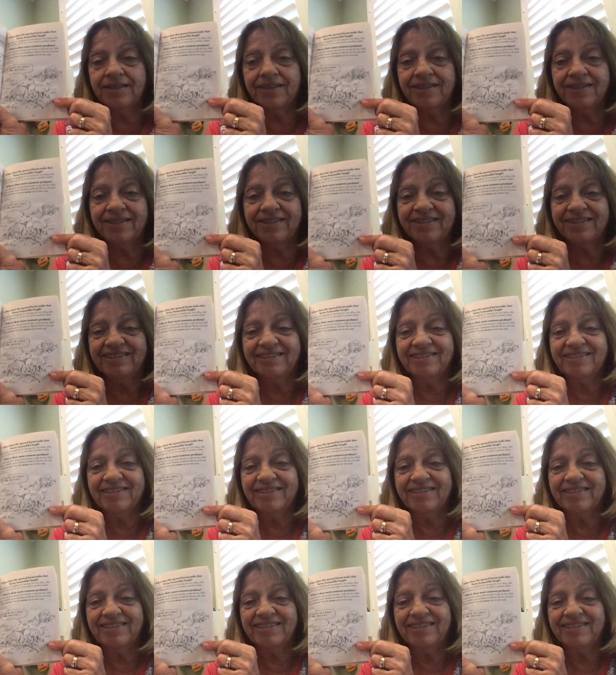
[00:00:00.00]

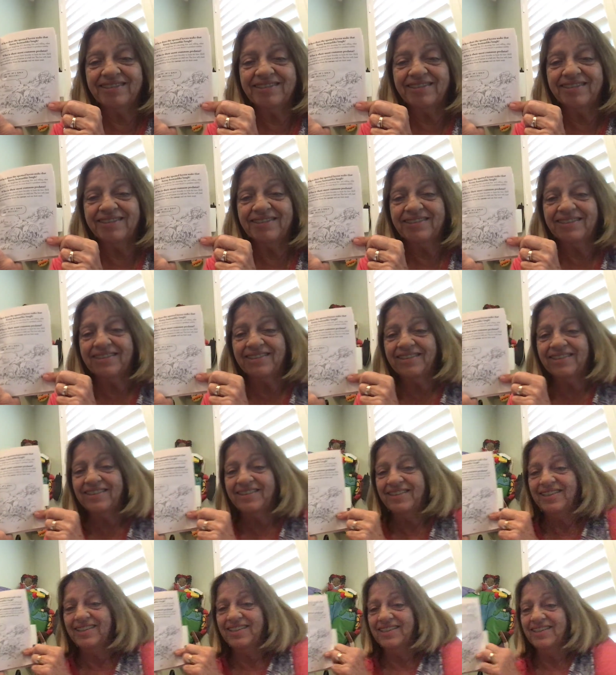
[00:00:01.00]

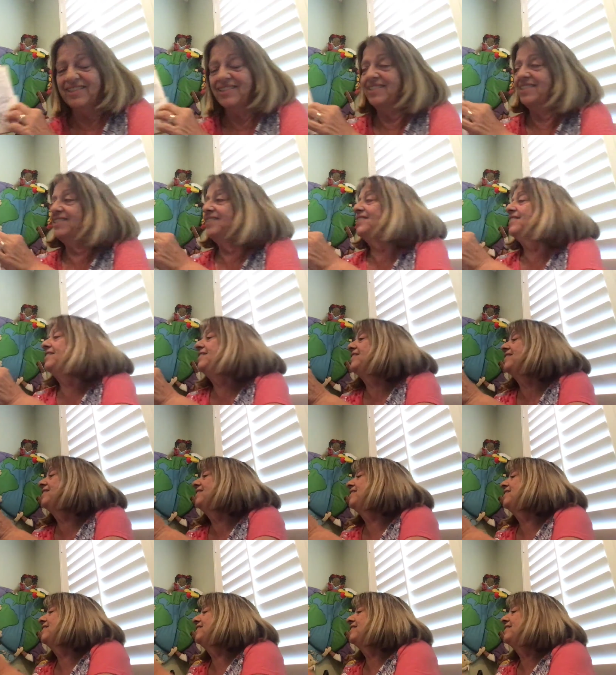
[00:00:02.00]

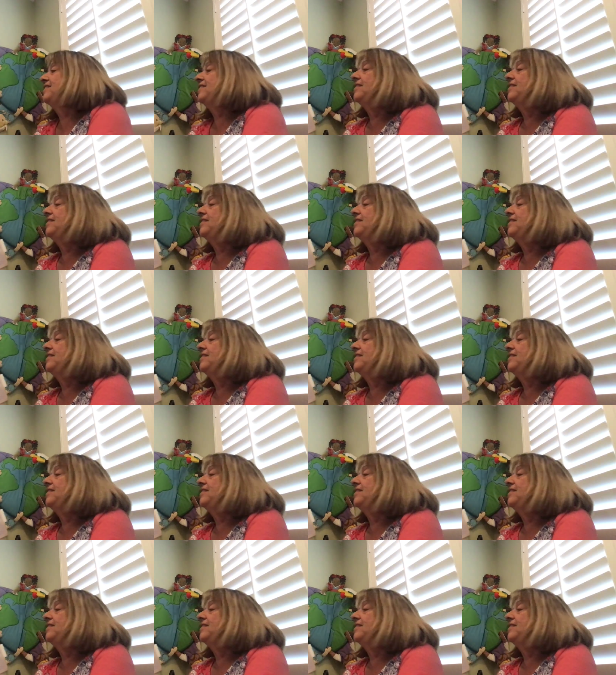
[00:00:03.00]
No one is speaking in this clip.